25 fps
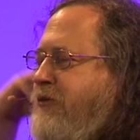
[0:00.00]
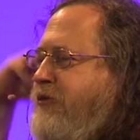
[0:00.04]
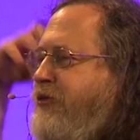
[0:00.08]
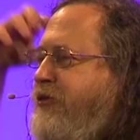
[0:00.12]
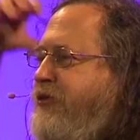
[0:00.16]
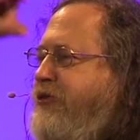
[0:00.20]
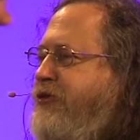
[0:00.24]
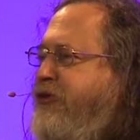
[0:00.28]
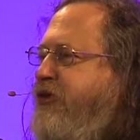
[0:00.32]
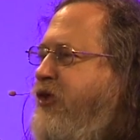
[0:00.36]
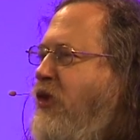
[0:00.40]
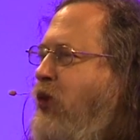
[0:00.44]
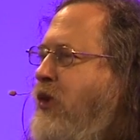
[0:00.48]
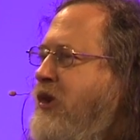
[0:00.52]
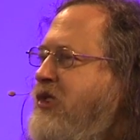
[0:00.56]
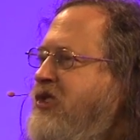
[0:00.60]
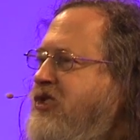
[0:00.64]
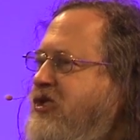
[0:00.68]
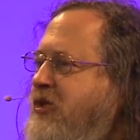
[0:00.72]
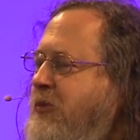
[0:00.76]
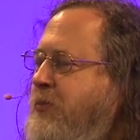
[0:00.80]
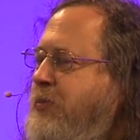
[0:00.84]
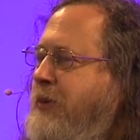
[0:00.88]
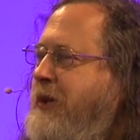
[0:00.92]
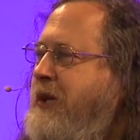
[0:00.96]

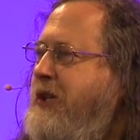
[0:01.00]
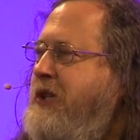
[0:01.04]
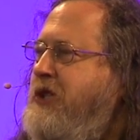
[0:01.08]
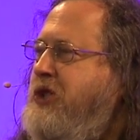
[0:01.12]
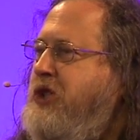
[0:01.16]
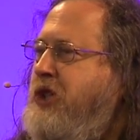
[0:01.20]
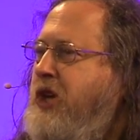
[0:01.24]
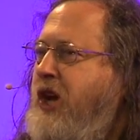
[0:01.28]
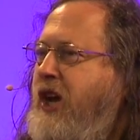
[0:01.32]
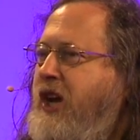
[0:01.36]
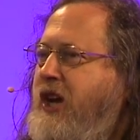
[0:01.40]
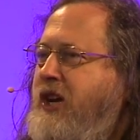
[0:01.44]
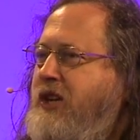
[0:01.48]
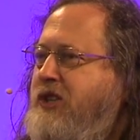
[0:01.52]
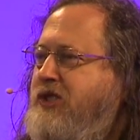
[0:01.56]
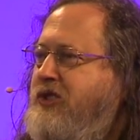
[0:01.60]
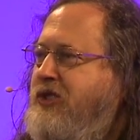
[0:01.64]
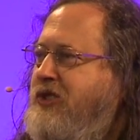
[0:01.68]
forcibly change